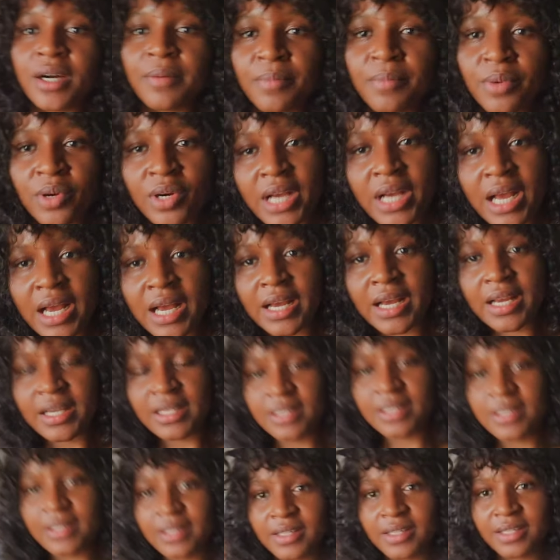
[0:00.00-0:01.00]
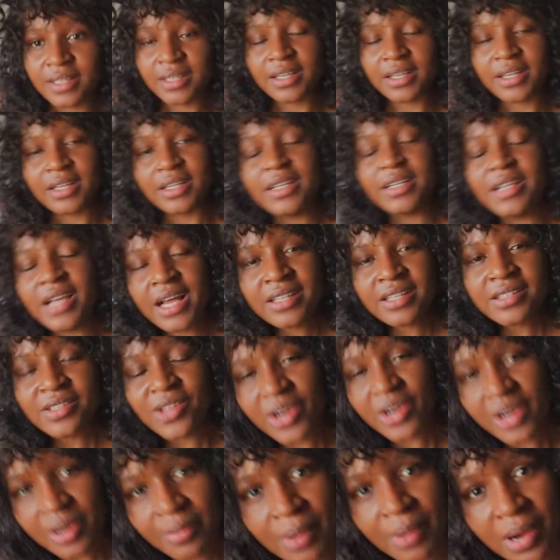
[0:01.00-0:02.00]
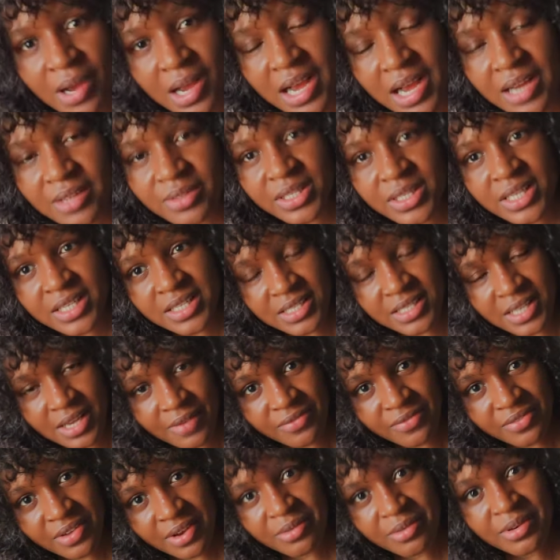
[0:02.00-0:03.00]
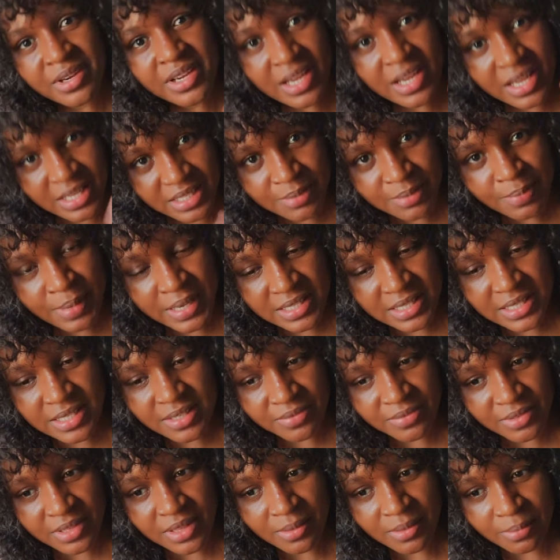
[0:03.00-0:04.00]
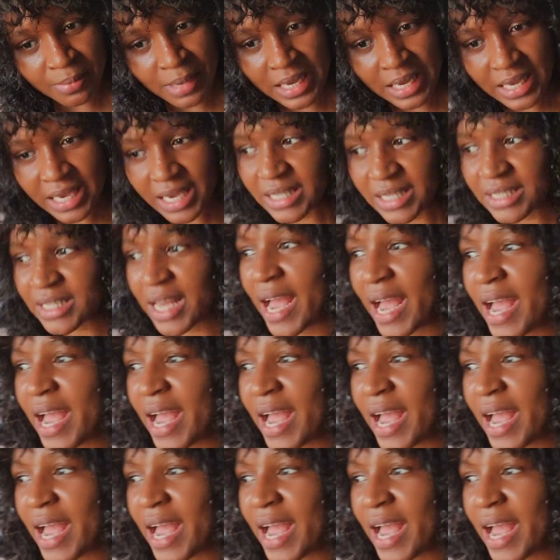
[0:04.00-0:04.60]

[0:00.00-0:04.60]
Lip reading: But guys, let's talk about how things are very expensive in the market.